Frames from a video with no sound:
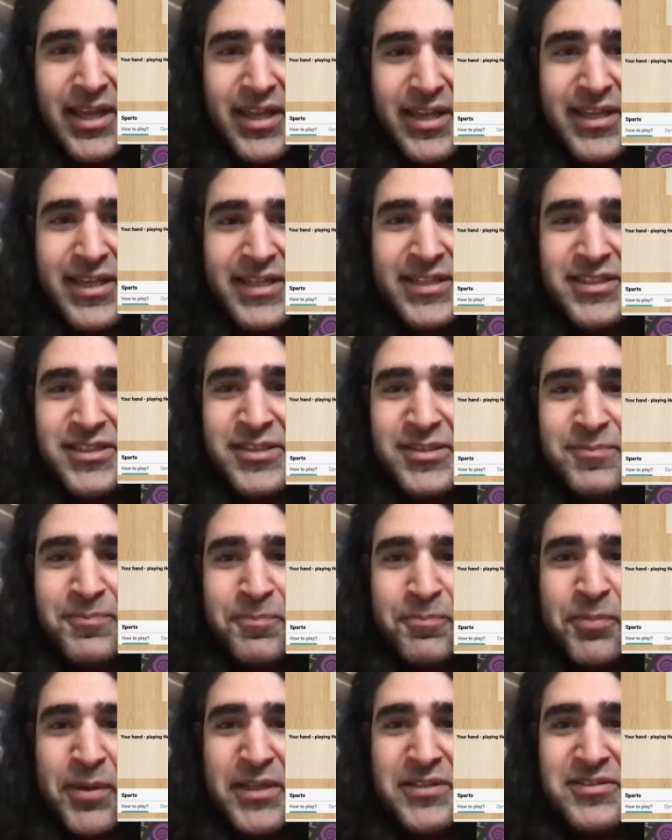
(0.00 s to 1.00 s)
It's
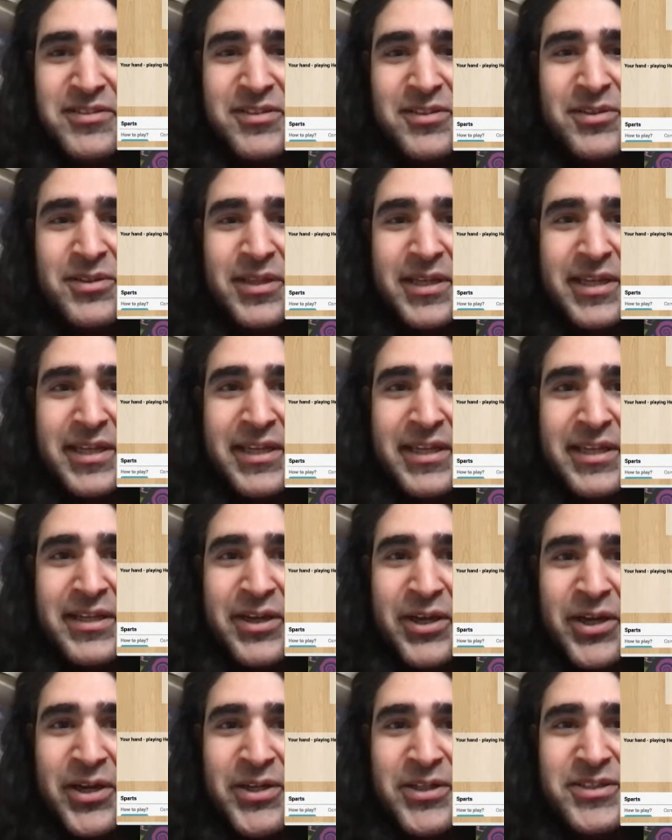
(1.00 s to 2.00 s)
basically
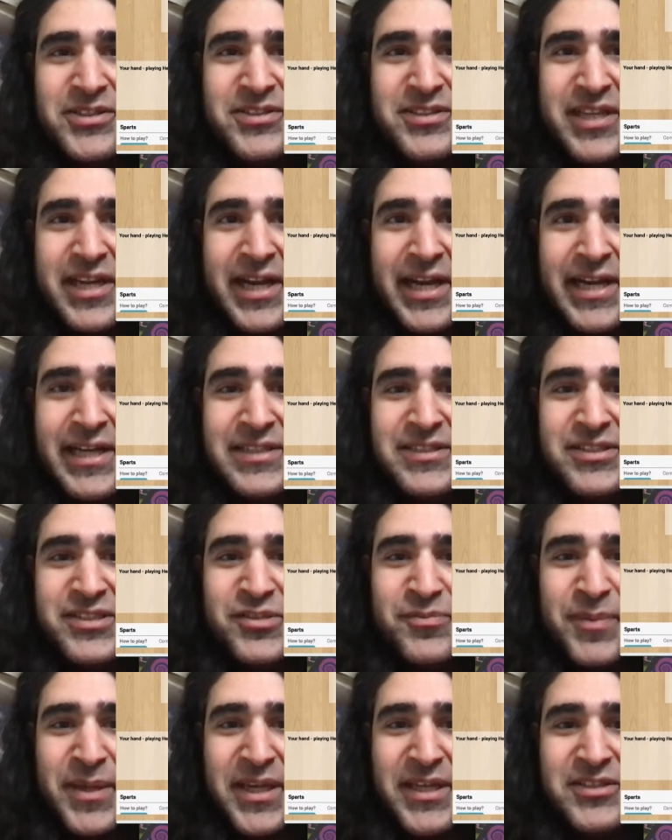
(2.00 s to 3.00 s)
hearts and
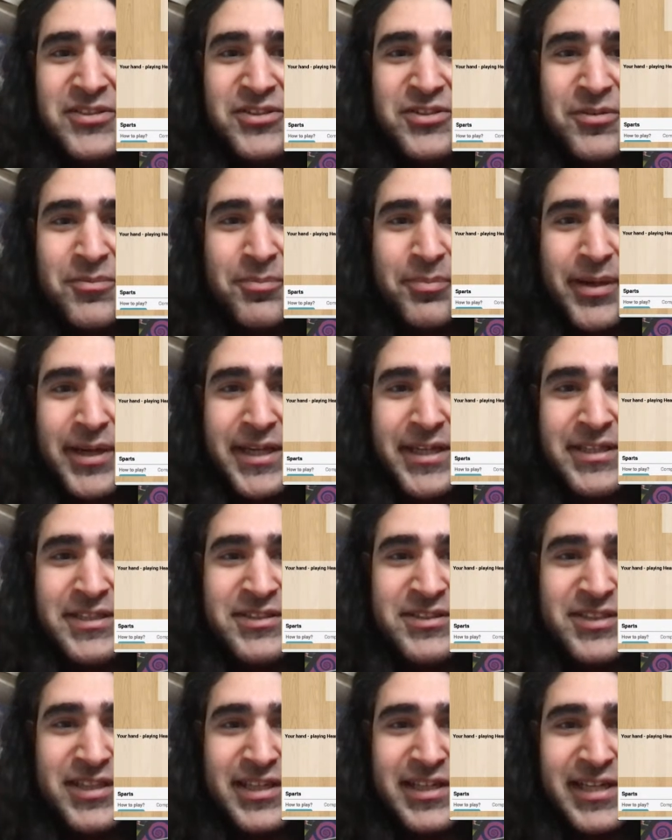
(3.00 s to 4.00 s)
spades
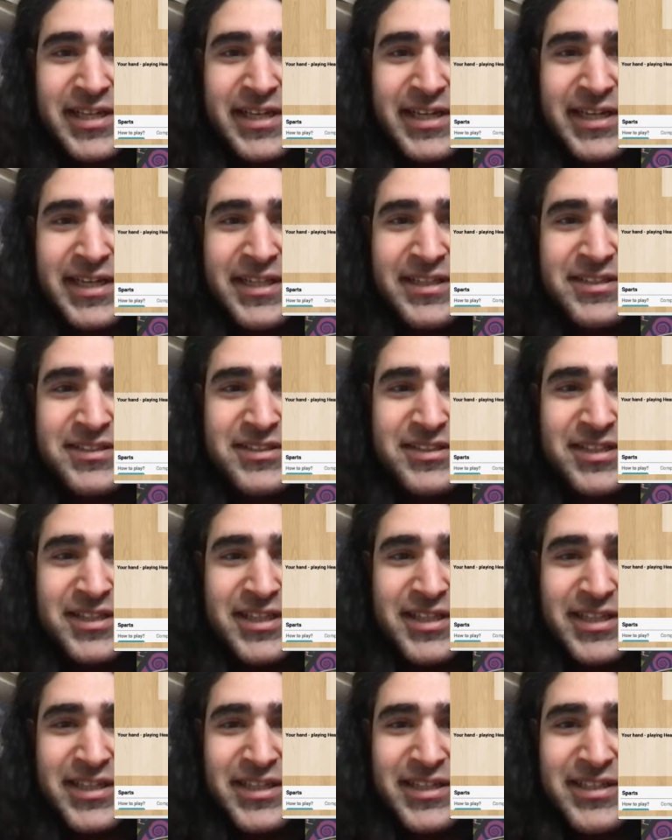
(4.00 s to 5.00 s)
combined, and
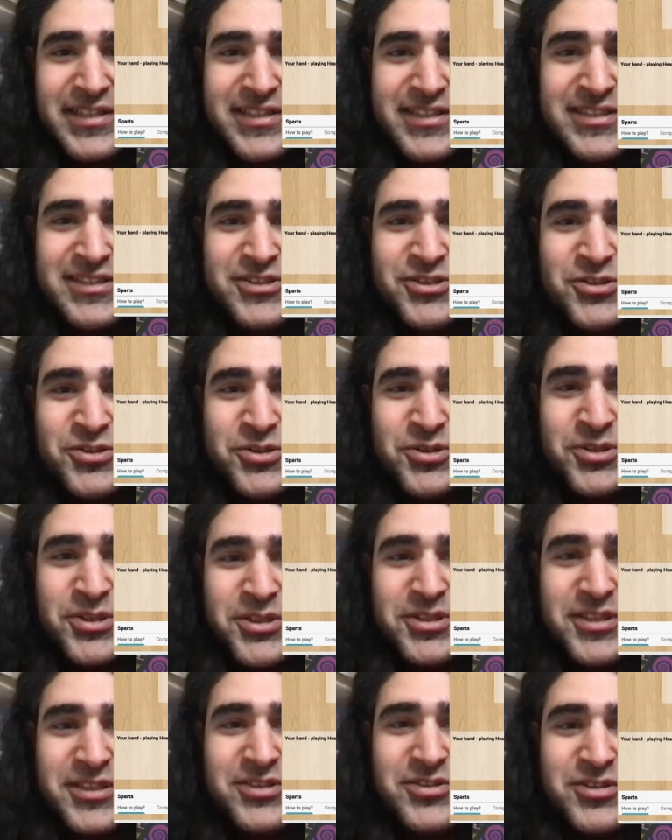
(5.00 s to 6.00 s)
each turn you
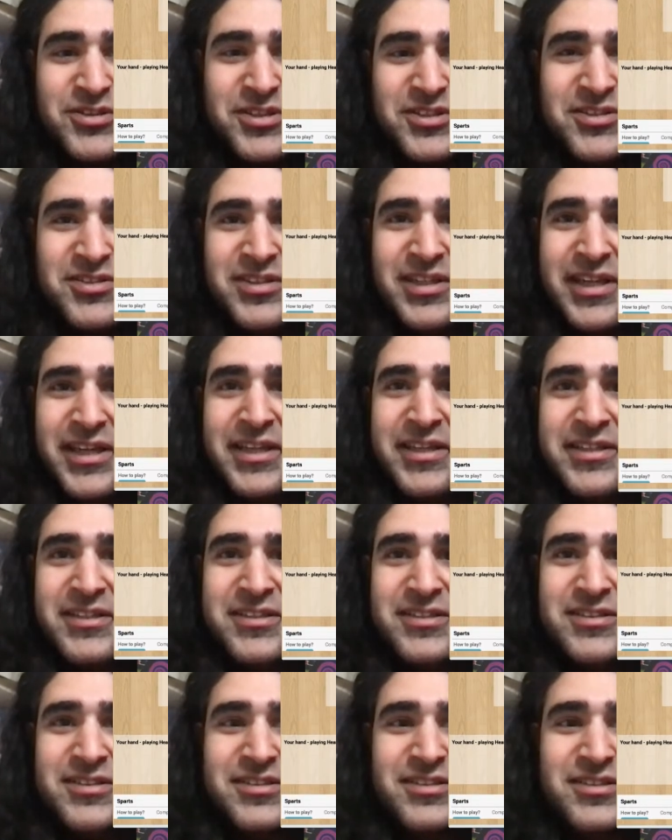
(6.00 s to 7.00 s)
need to decide,
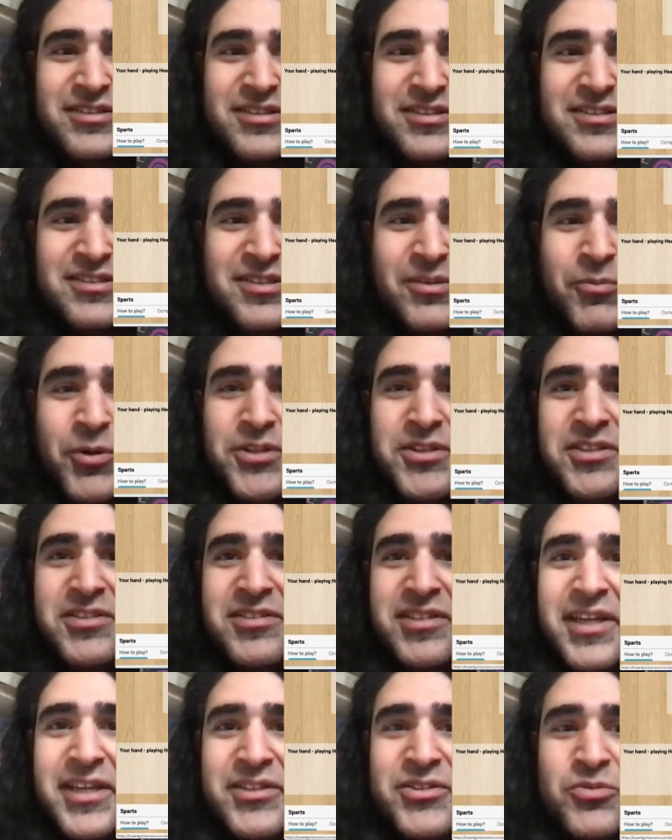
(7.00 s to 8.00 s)
someone
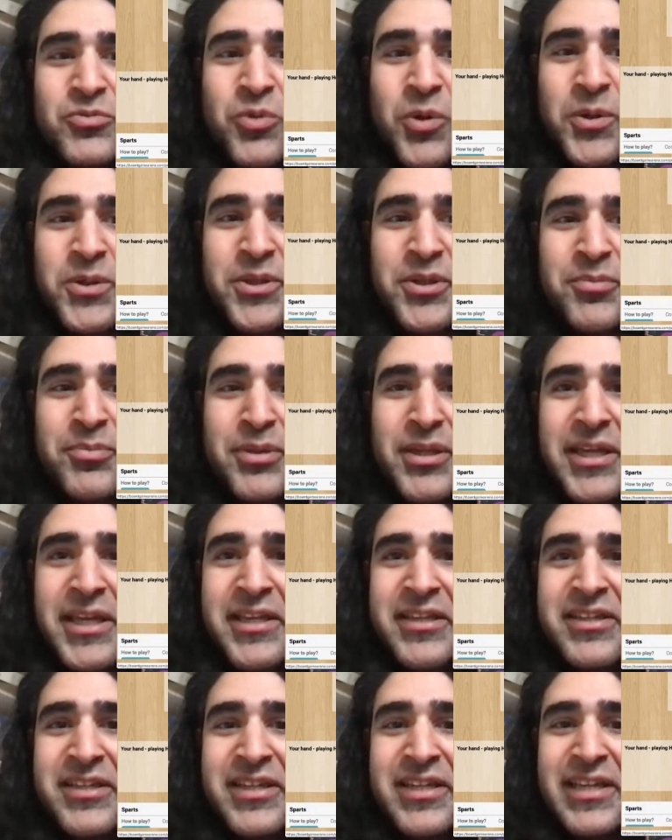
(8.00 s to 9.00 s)
decides what you're playing,
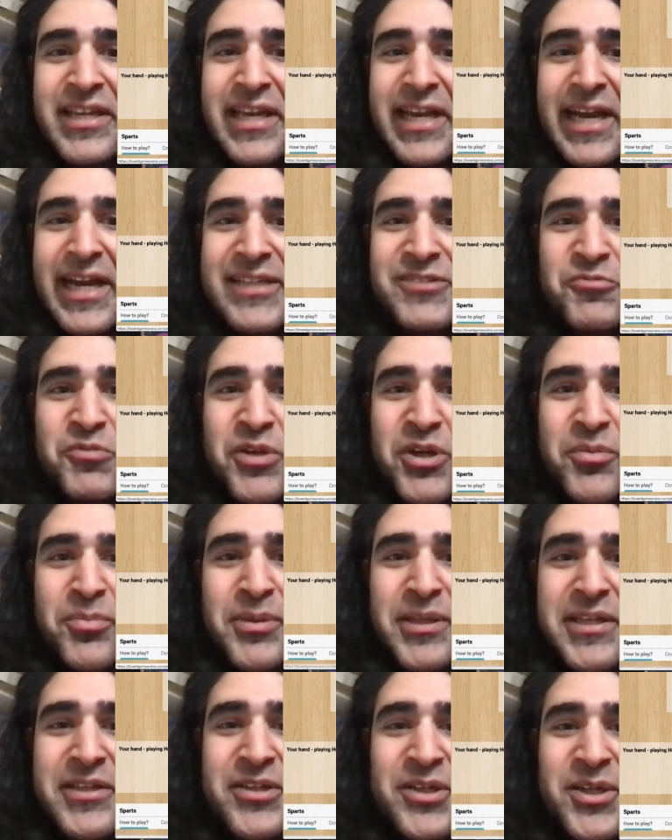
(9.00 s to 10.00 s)
and we are
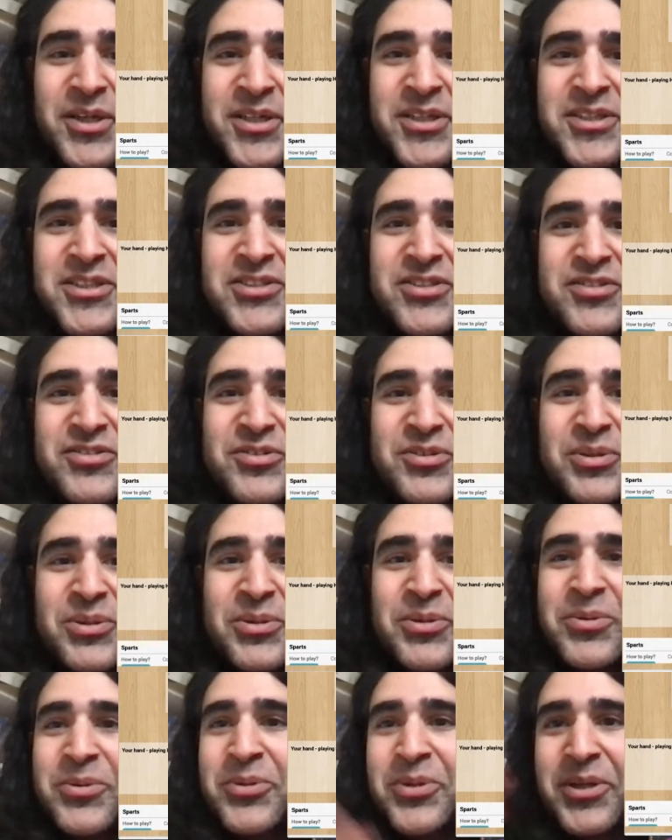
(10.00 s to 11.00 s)
playing hearts,
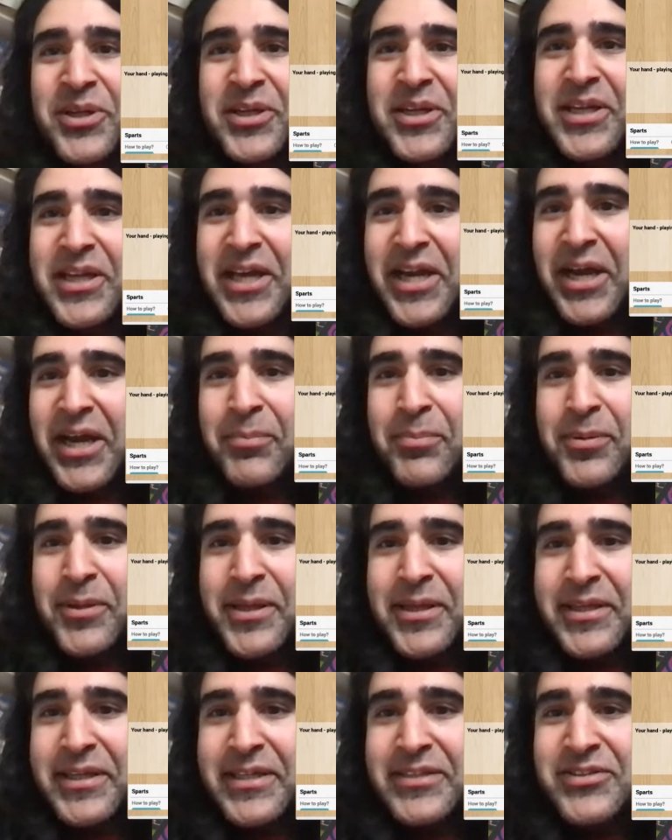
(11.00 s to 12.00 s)
so I'm
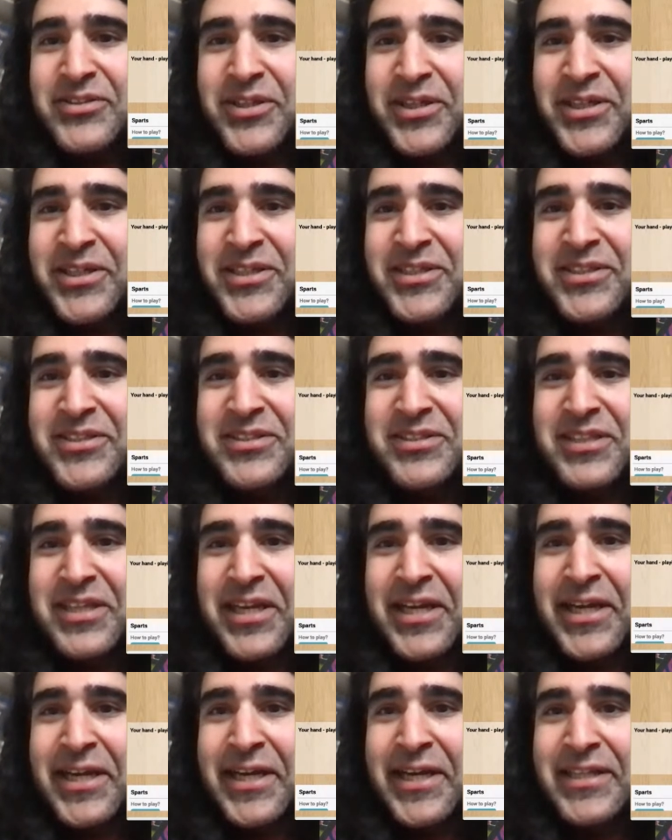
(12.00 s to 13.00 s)
playing as hearts,
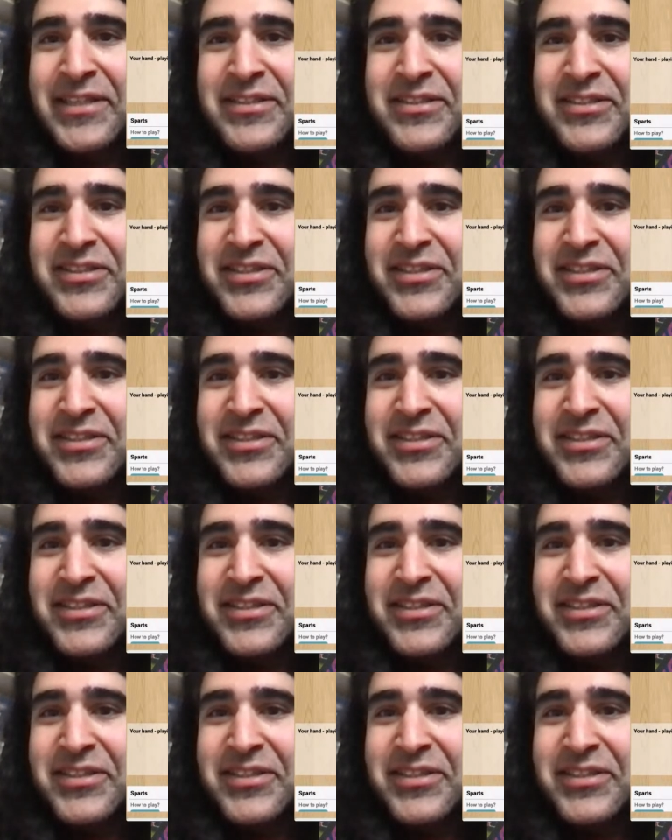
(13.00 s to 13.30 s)
and